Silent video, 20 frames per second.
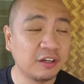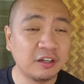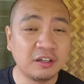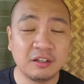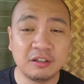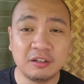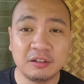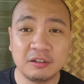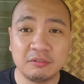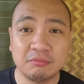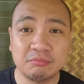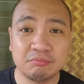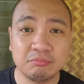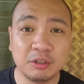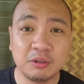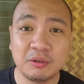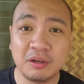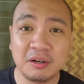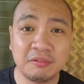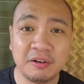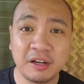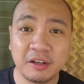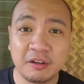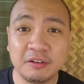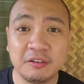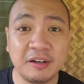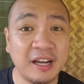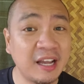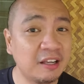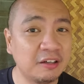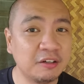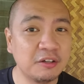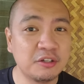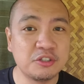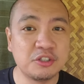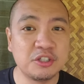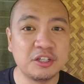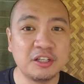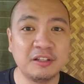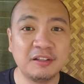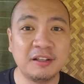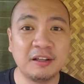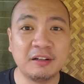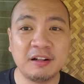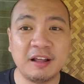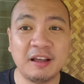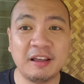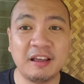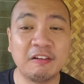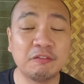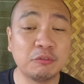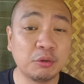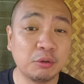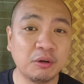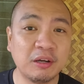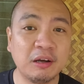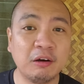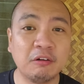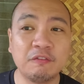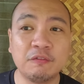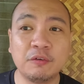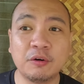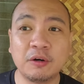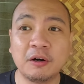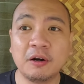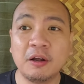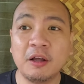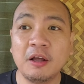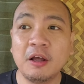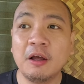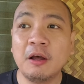a regular allergy that I have to look out for.